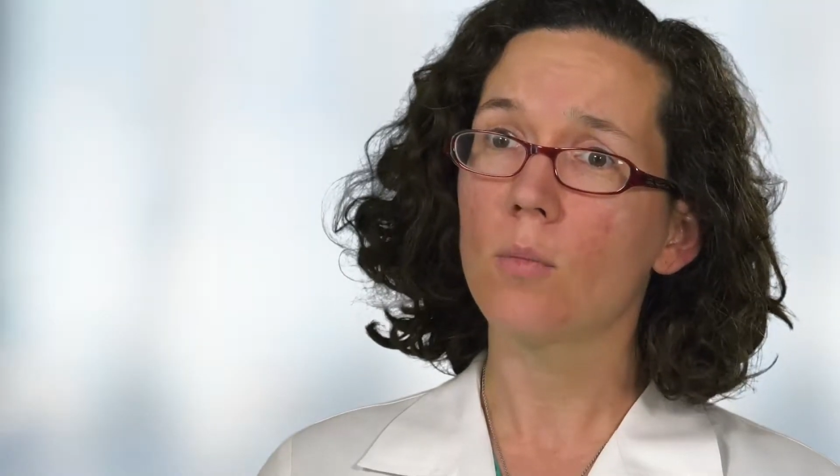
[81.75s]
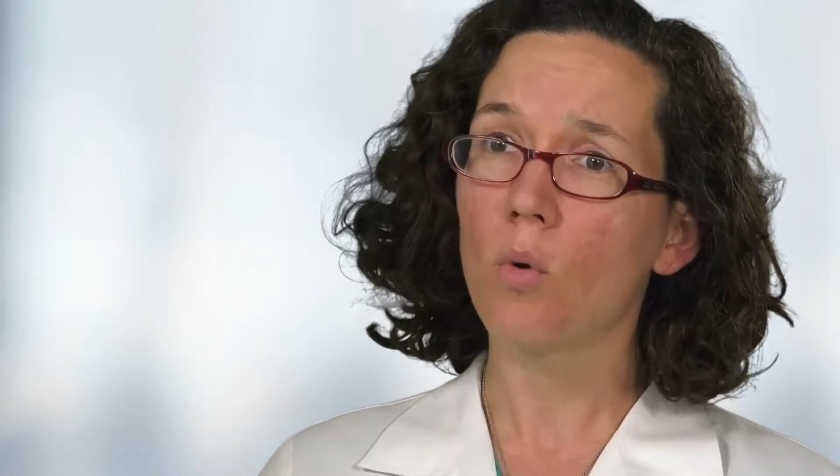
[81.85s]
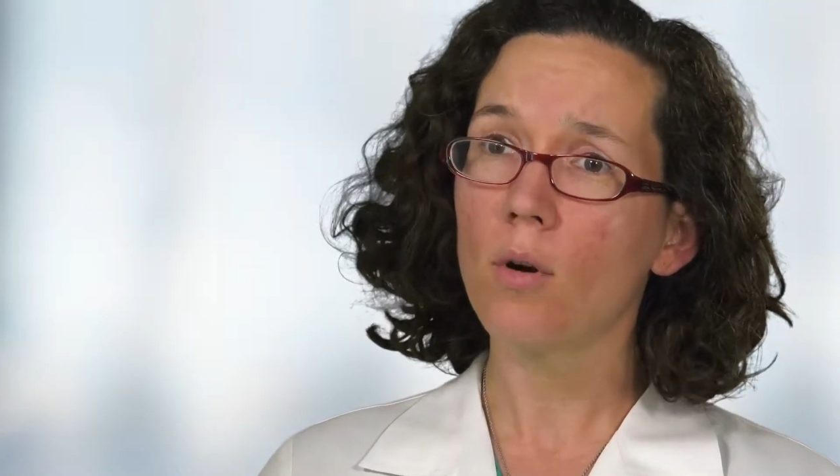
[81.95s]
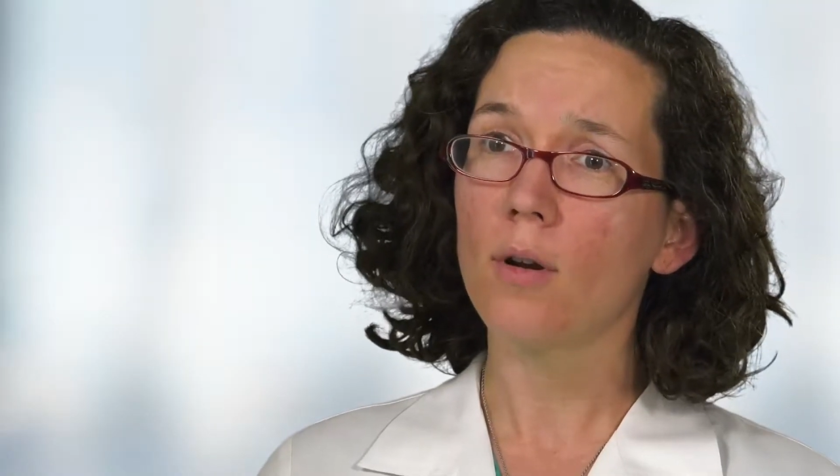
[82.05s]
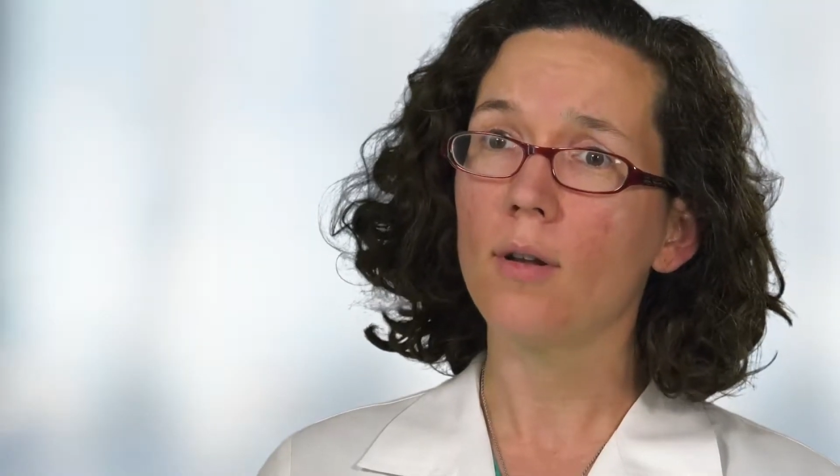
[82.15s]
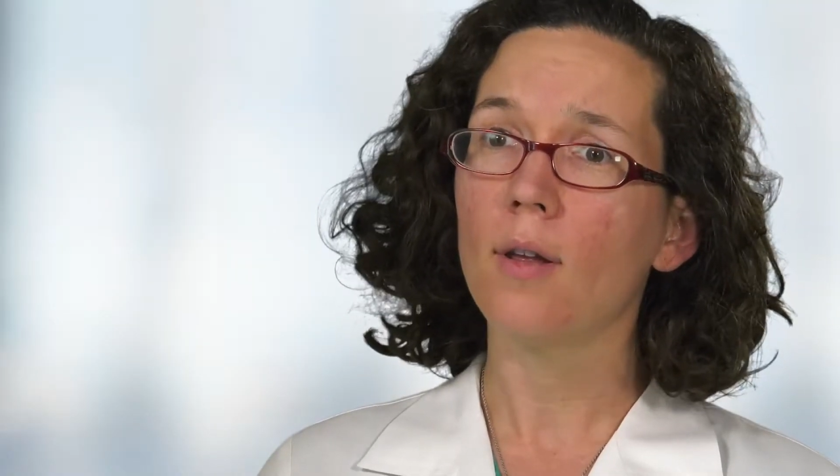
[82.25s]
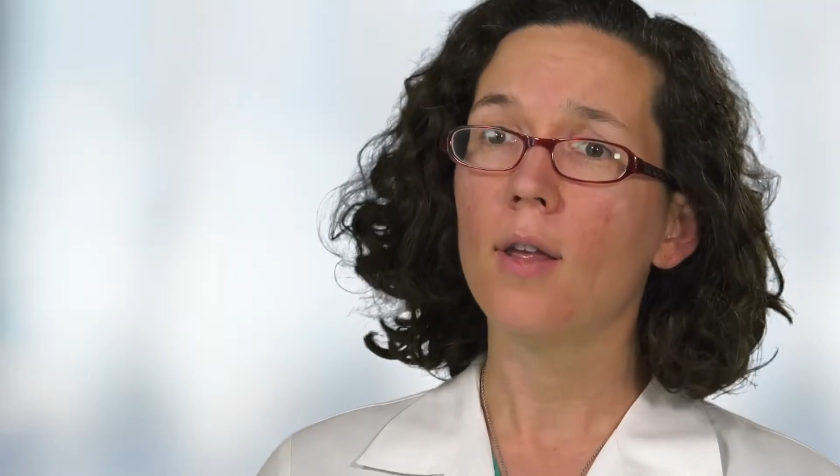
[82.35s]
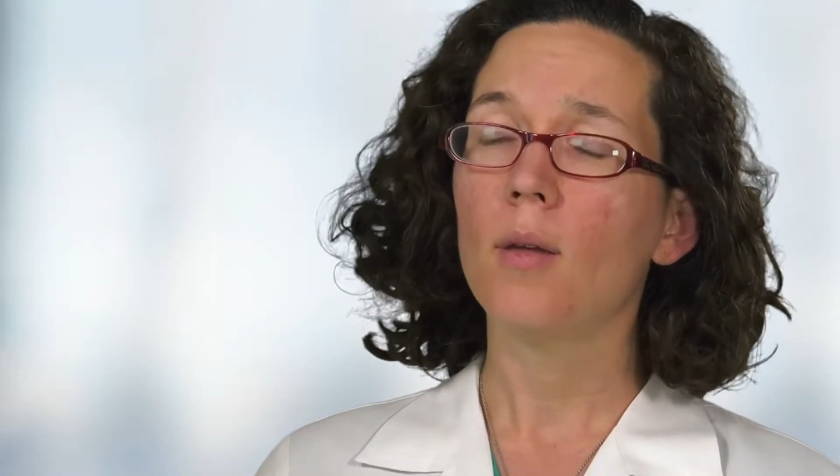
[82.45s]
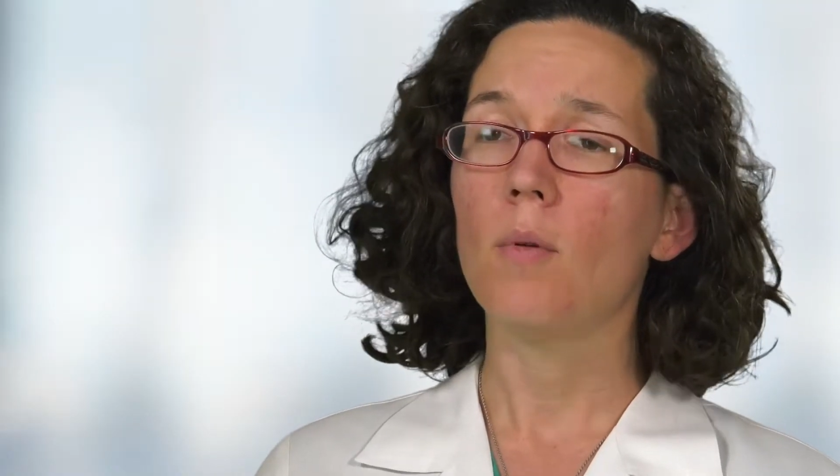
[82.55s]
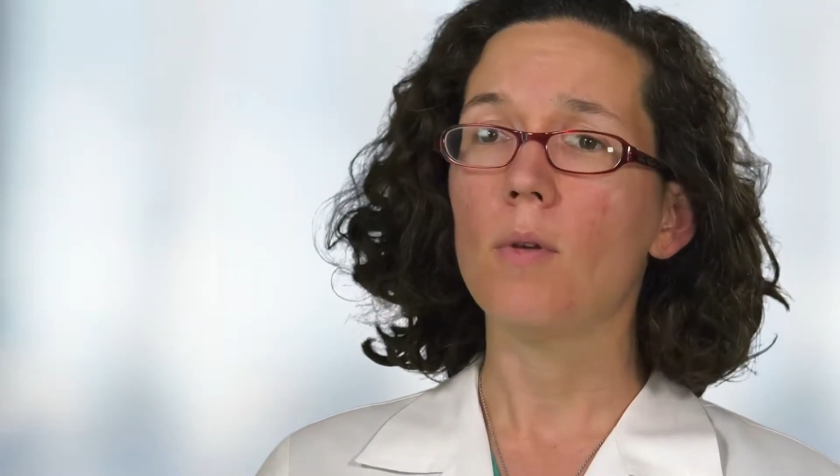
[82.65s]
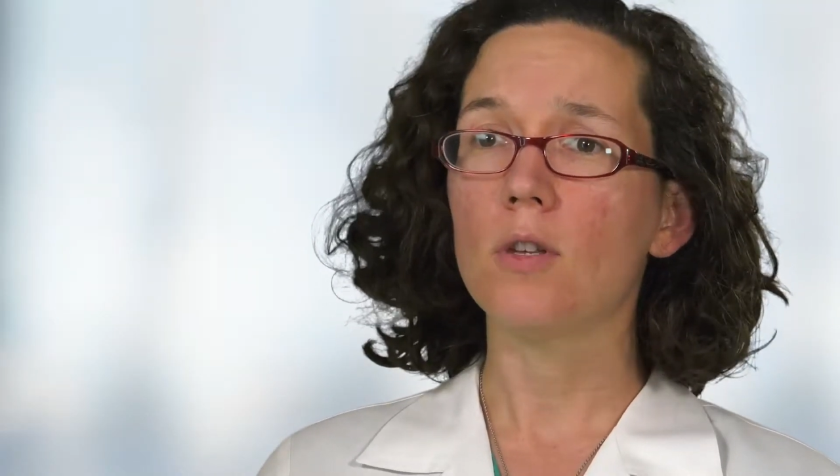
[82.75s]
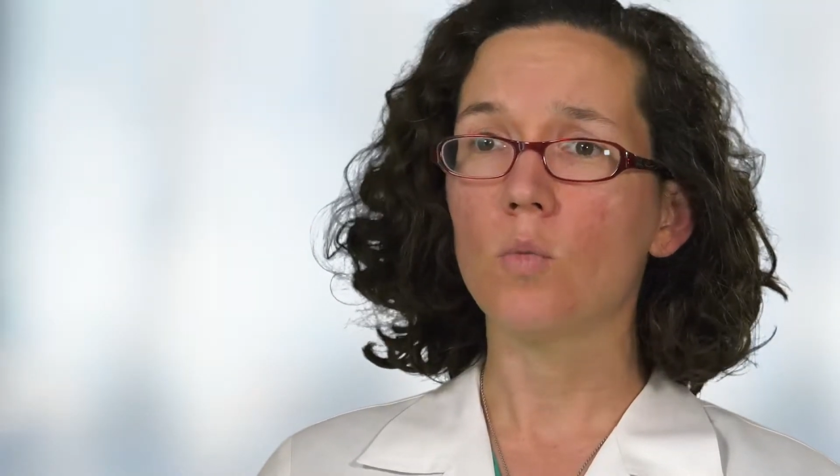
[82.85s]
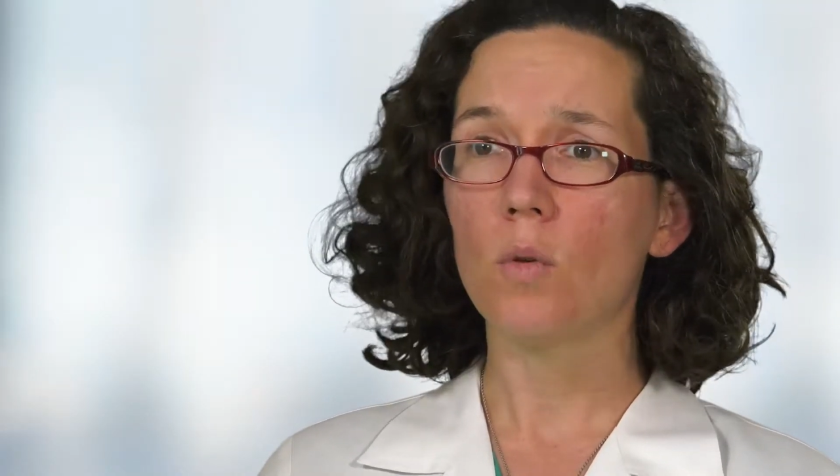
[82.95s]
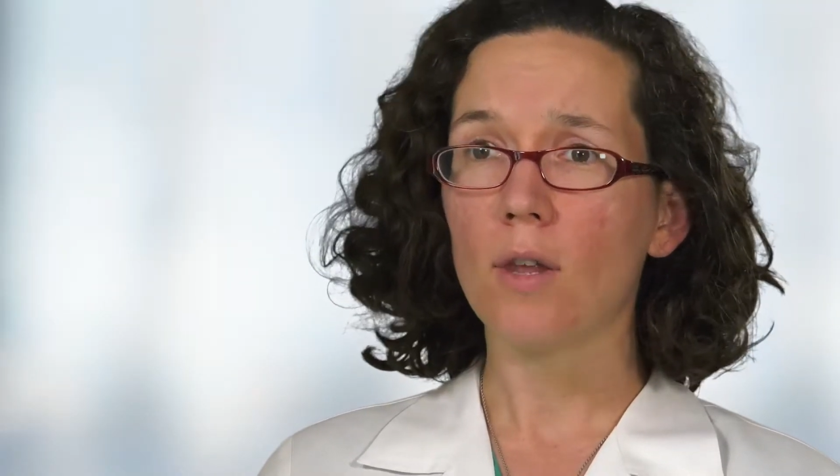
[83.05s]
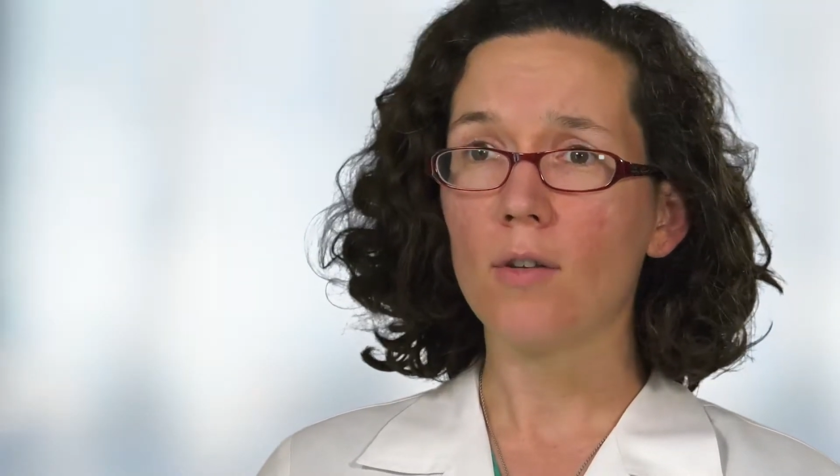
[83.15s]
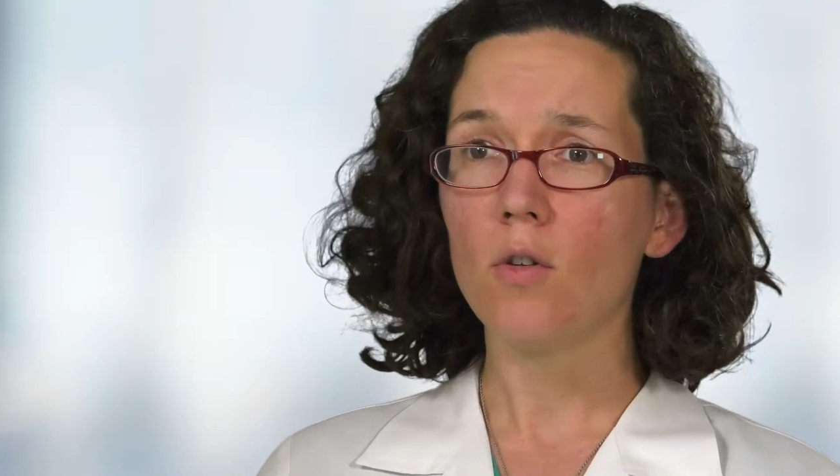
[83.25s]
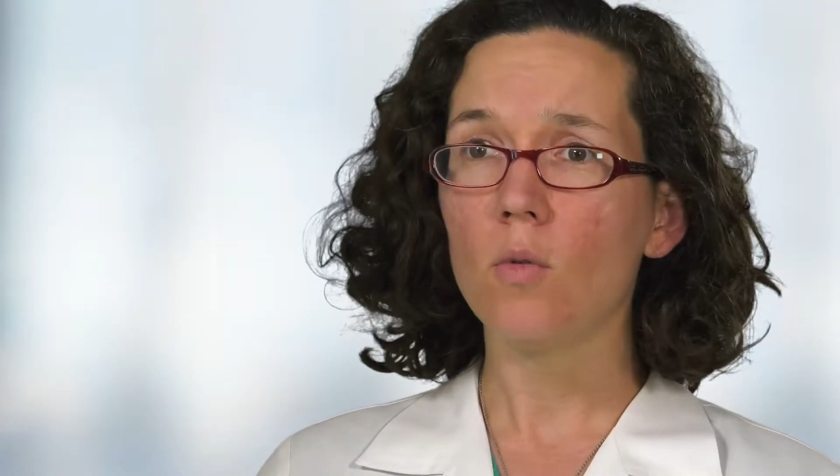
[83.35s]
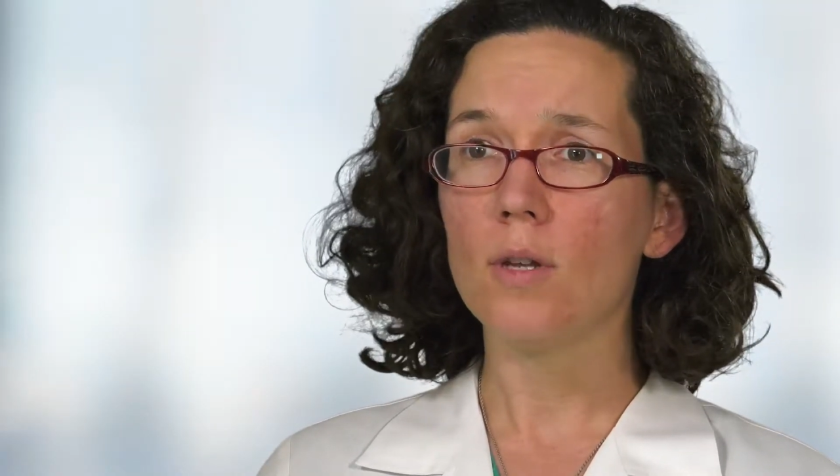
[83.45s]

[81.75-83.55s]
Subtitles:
important, but because what they do